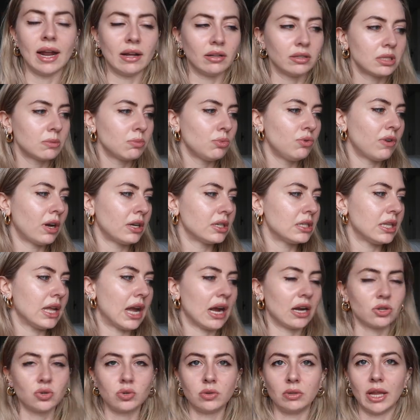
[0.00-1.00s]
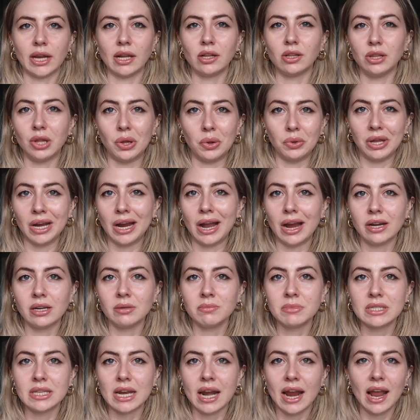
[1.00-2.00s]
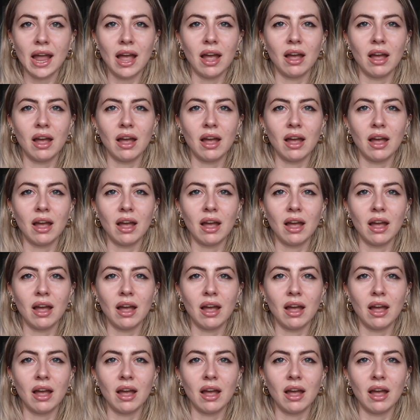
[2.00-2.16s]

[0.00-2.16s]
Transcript: Now let's move on to the actual like clothing items that I